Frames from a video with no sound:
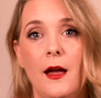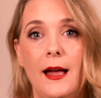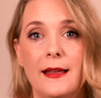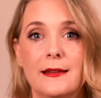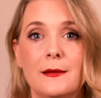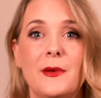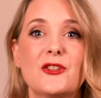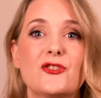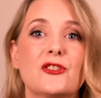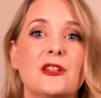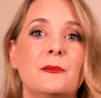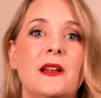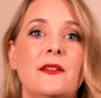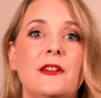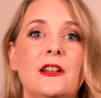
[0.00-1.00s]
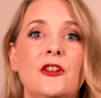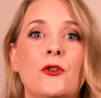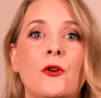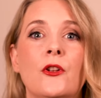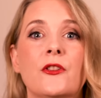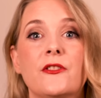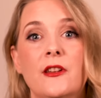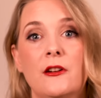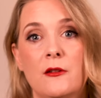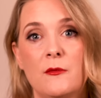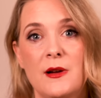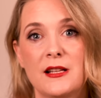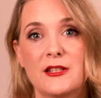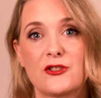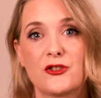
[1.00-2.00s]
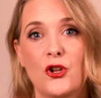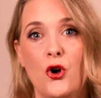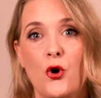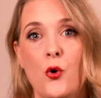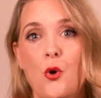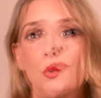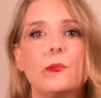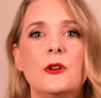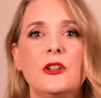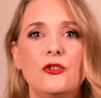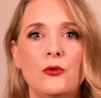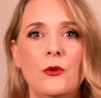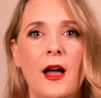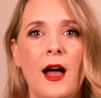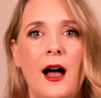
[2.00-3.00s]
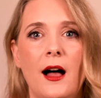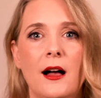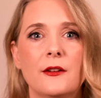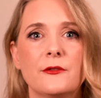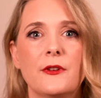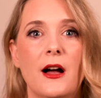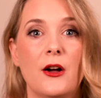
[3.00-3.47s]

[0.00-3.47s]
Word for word: As I mentioned in my video on ceramides though, we do have,